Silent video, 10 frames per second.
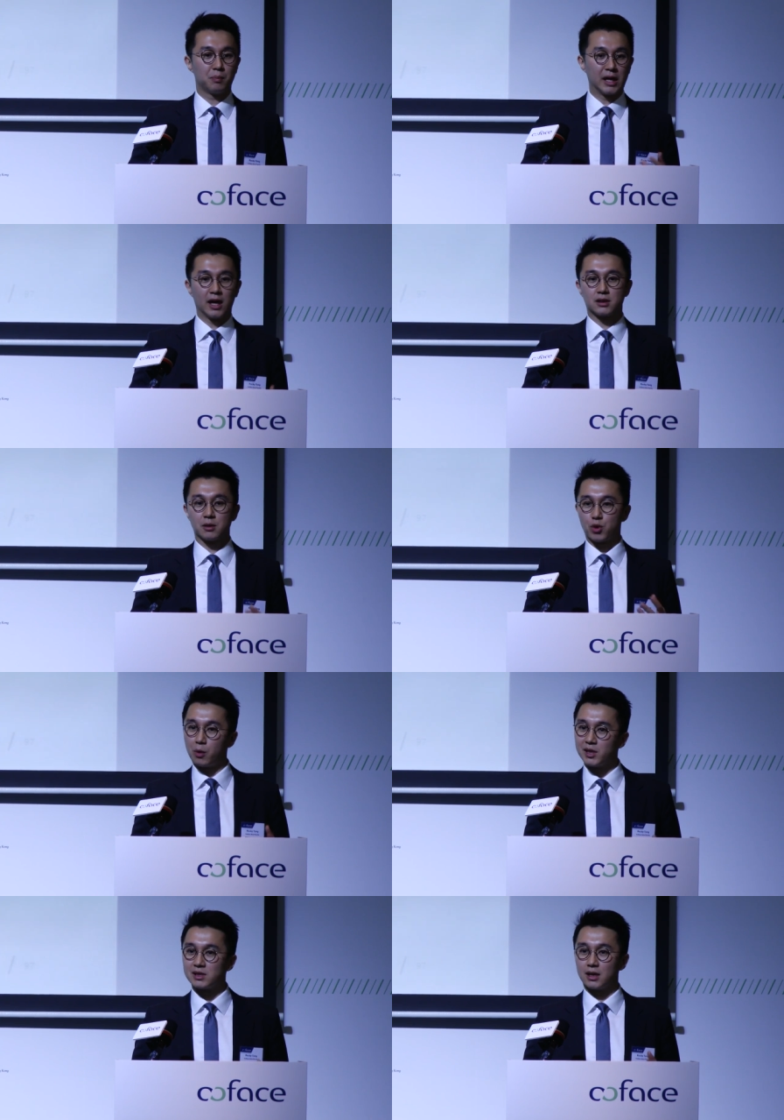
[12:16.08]
be it the
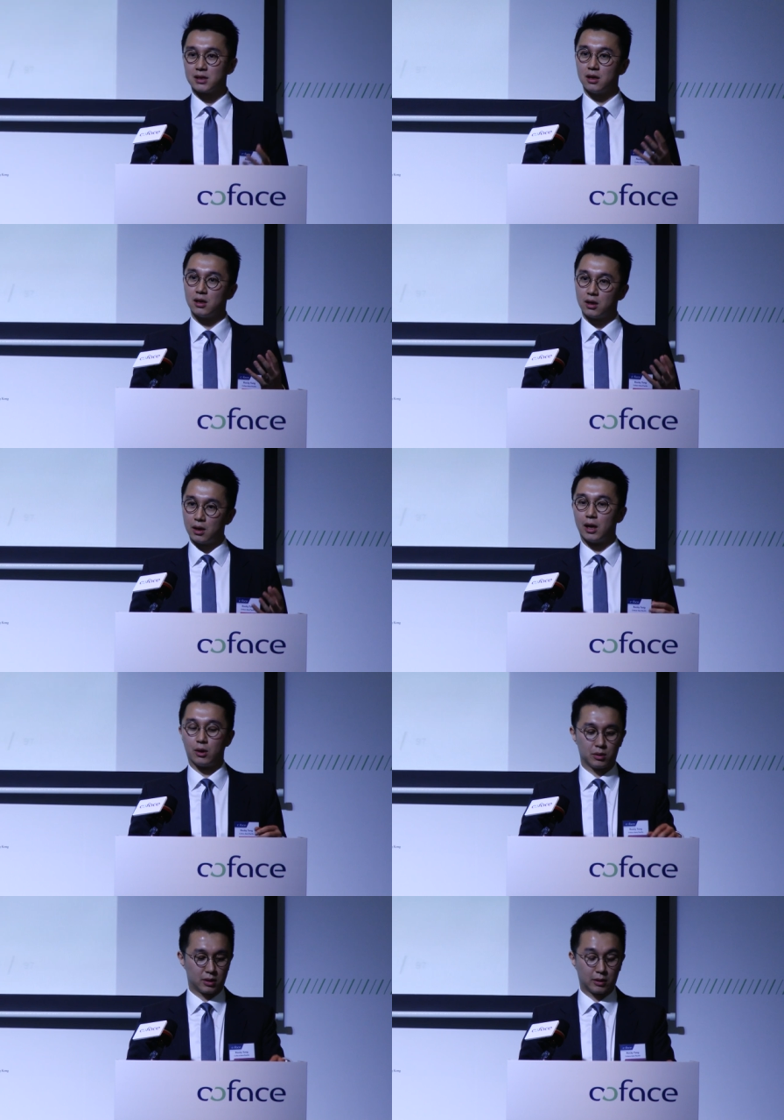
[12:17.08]
property sector,
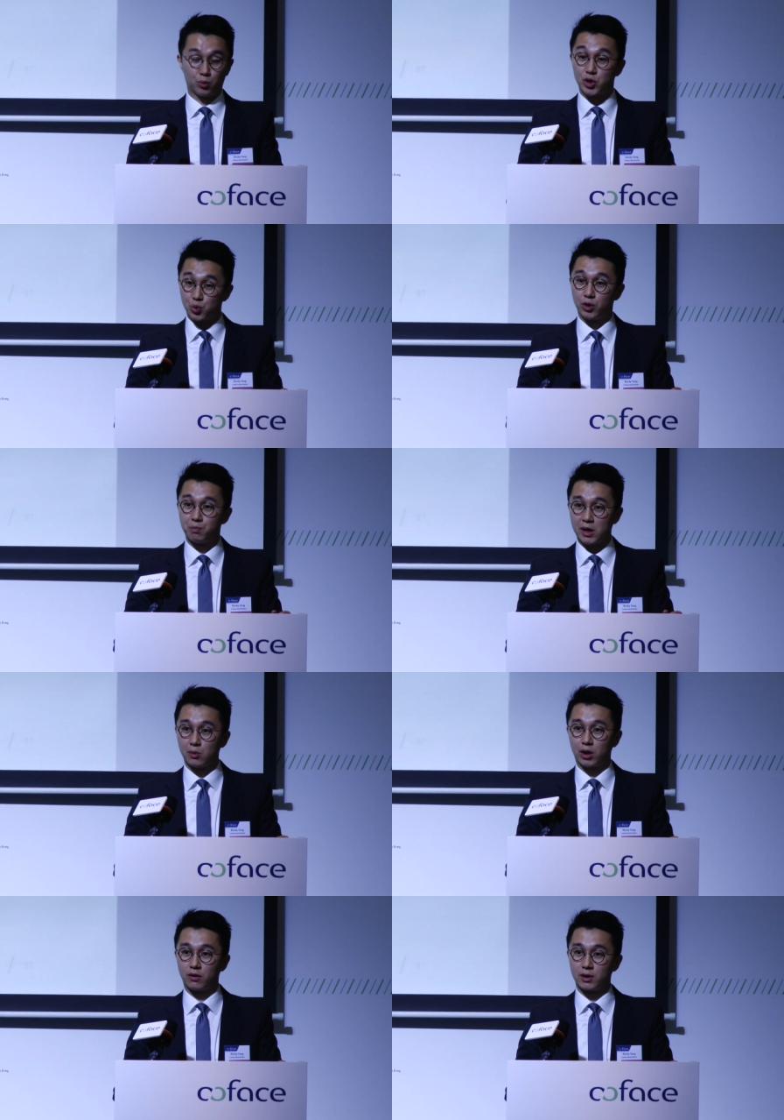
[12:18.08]
uh, which would be
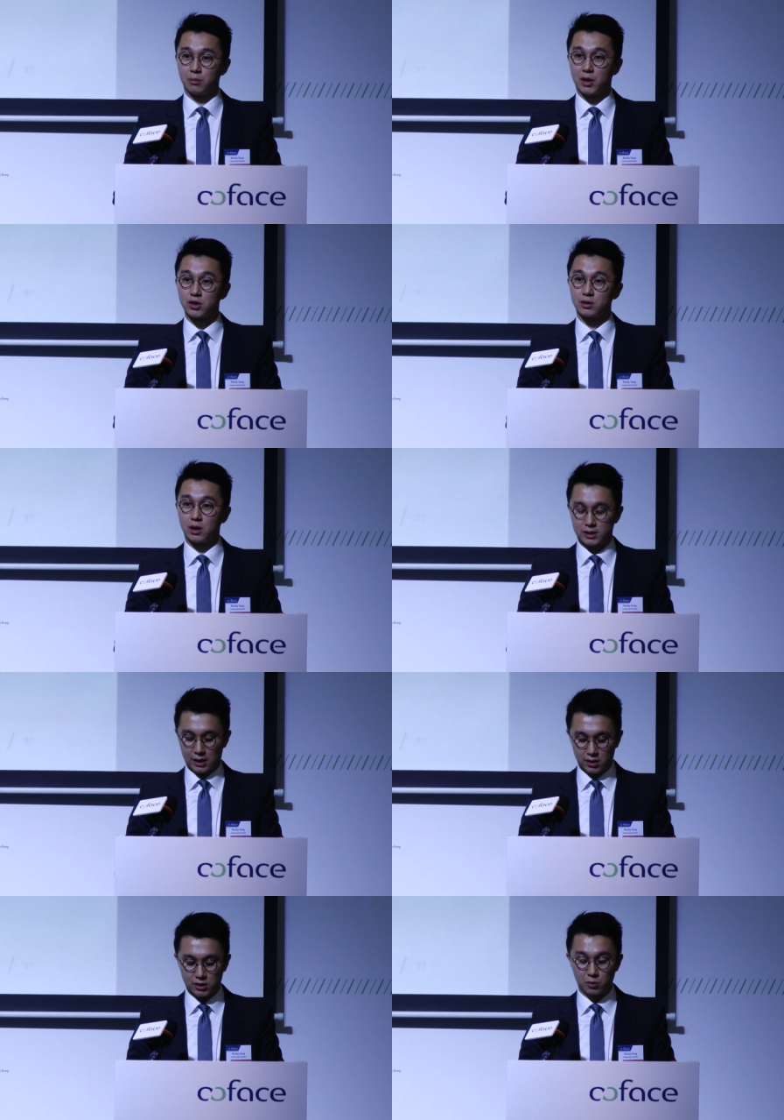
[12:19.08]
one of the major uh,
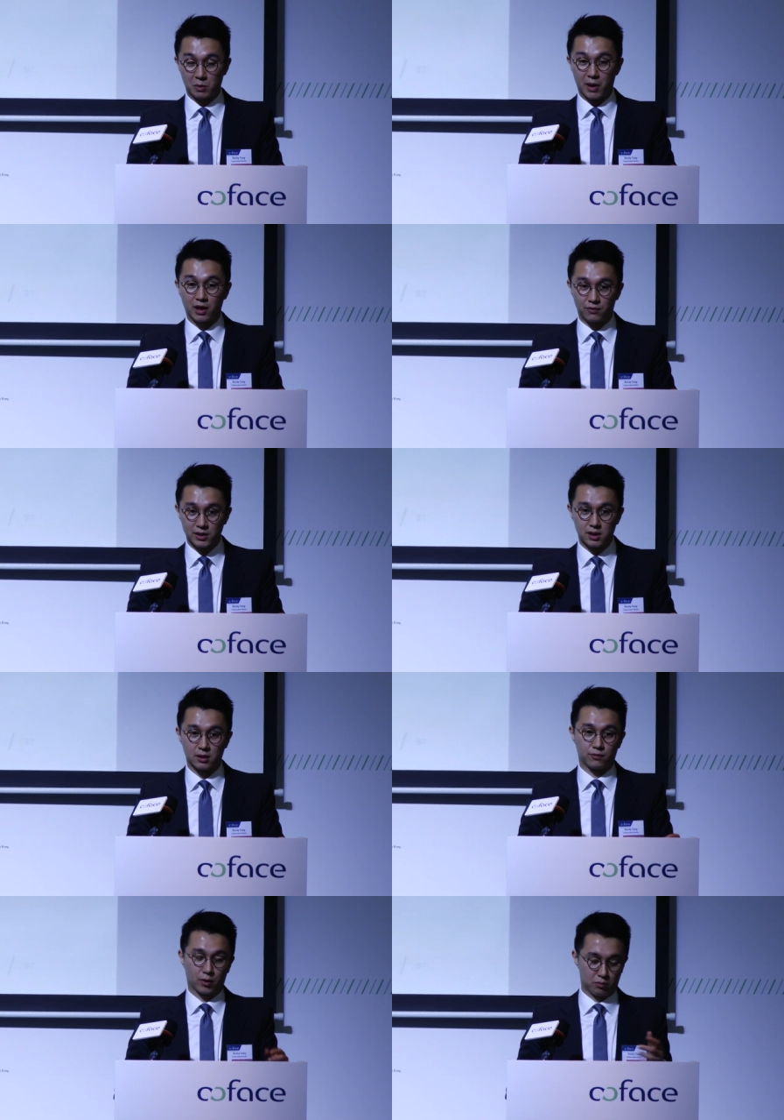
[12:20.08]
sectors to be
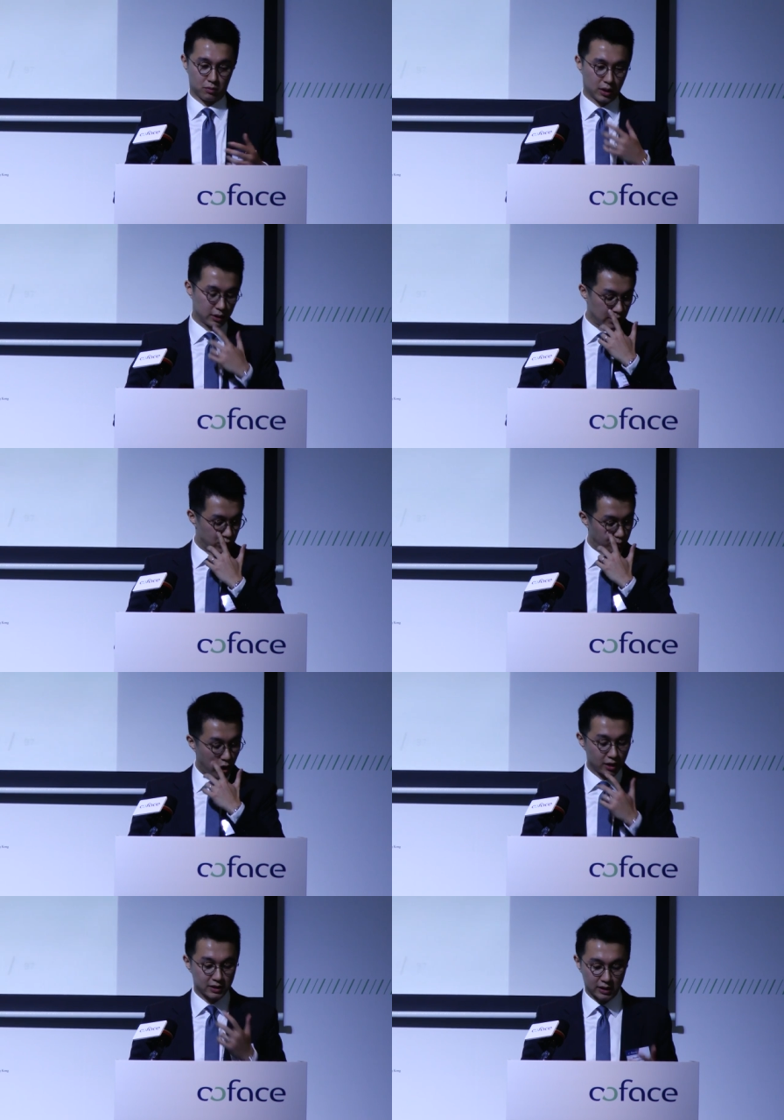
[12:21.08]
benefiting from uh, such
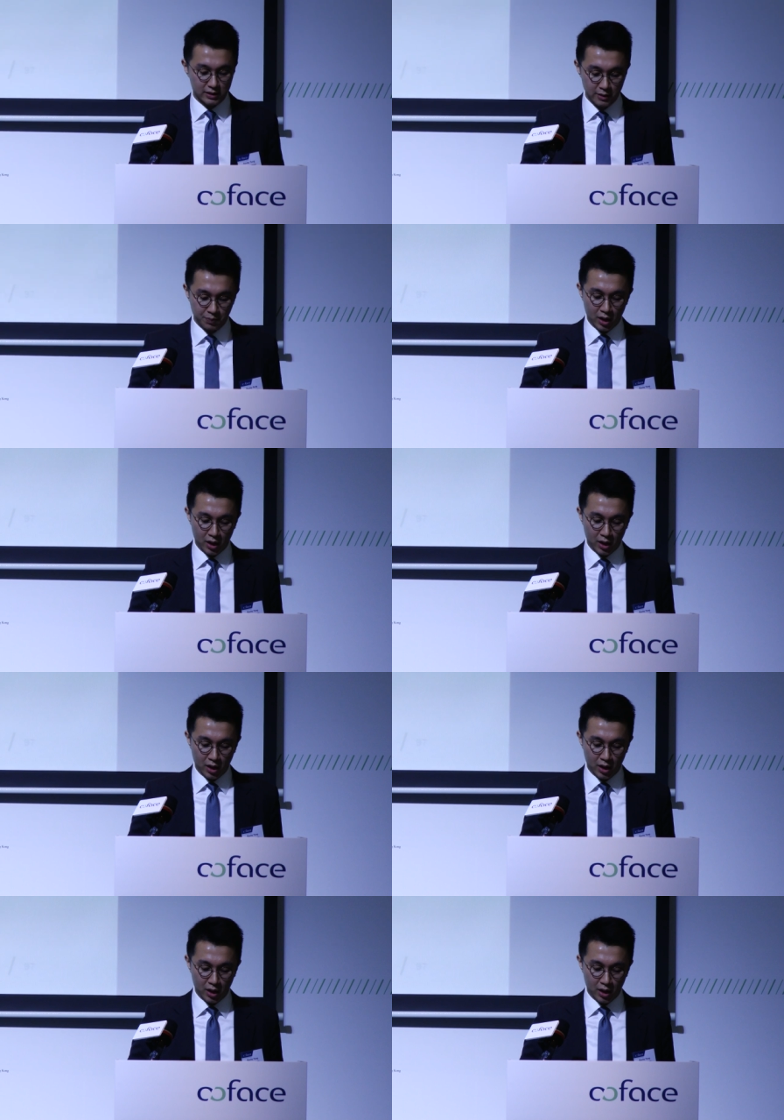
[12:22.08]
policies.